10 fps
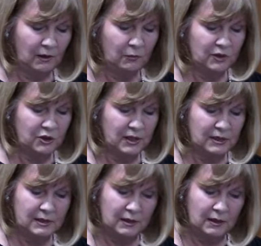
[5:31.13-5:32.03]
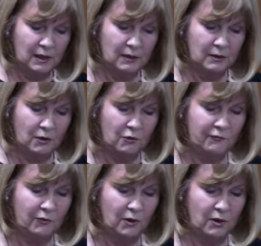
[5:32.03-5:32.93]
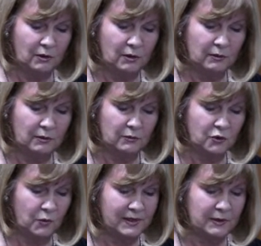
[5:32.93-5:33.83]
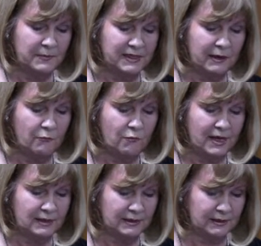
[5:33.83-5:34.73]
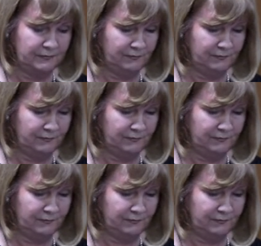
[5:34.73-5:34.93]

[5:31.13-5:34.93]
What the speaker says: which is an overall 20% risk.